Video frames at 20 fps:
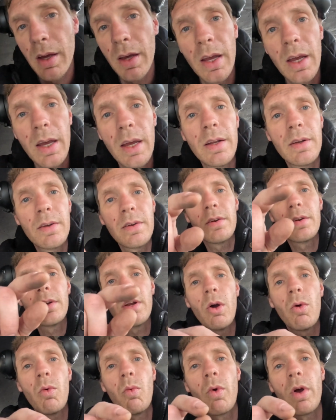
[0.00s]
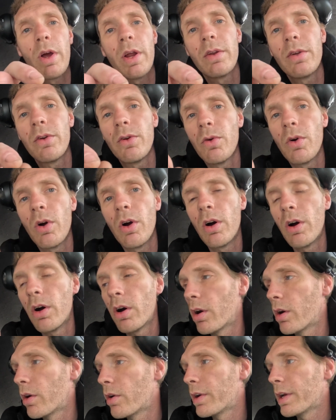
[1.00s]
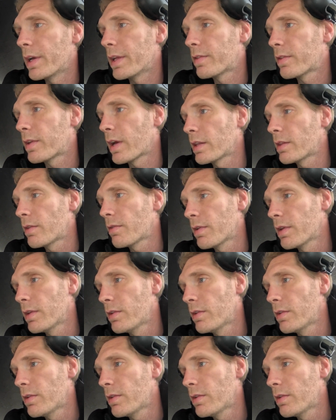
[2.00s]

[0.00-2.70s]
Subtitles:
And now when you are tightening